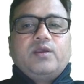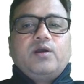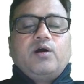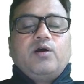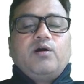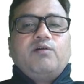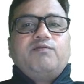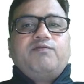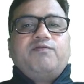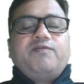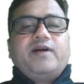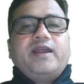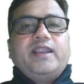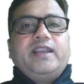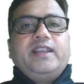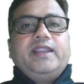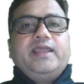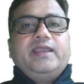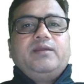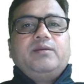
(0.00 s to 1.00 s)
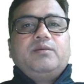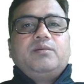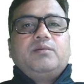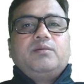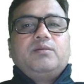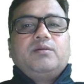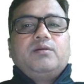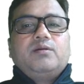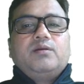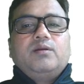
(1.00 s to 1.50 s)
of finding
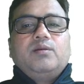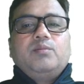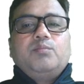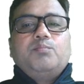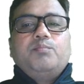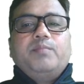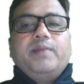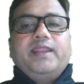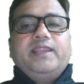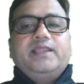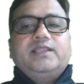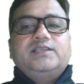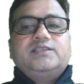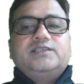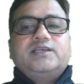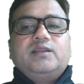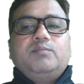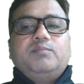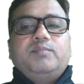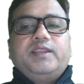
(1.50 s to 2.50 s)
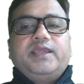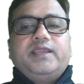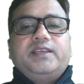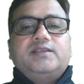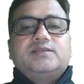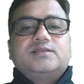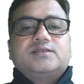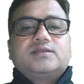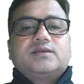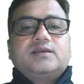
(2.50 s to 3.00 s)
meningeal
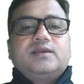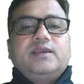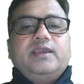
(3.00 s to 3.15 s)
bleeds